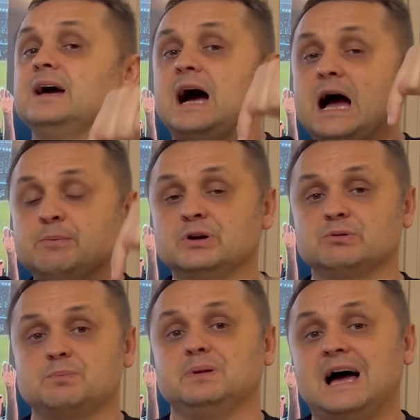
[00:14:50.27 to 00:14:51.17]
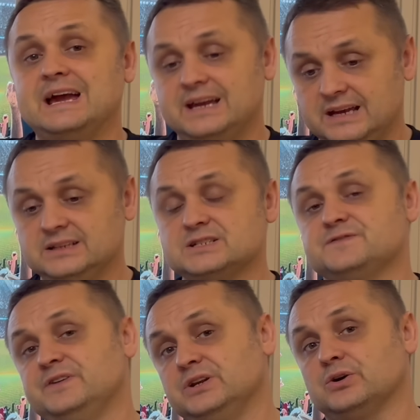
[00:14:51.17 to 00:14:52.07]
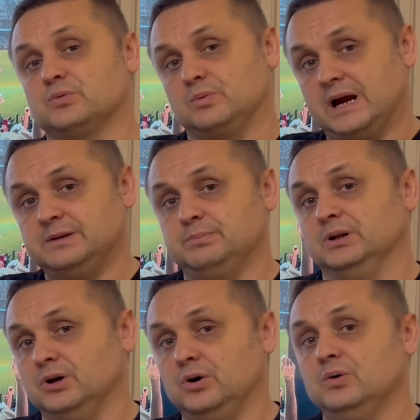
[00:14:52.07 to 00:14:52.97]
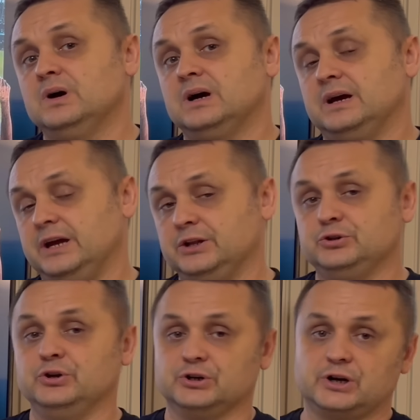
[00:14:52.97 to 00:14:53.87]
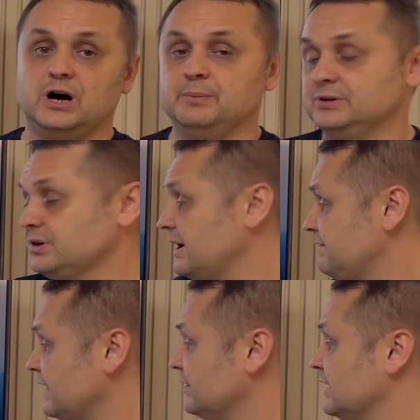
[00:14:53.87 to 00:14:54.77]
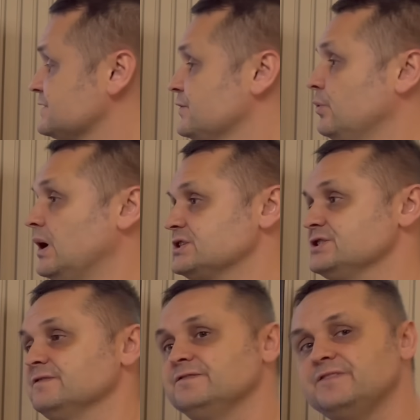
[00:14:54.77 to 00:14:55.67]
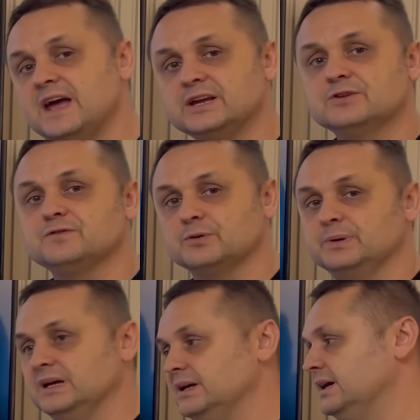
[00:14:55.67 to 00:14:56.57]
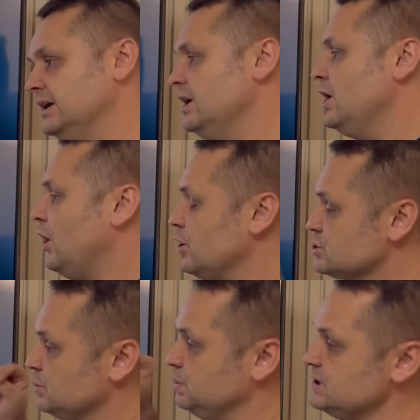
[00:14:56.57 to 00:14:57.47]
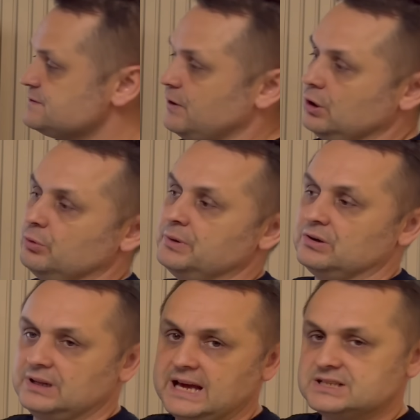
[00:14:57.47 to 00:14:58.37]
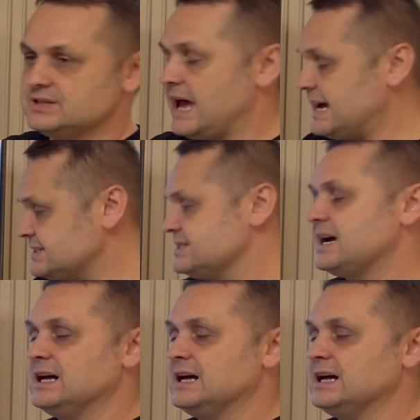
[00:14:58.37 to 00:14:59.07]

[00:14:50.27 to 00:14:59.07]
I'm going to reply in this video right below it to your comment. Okay, thank you guys for watching. Thank you for being here. Also, please follow me on X.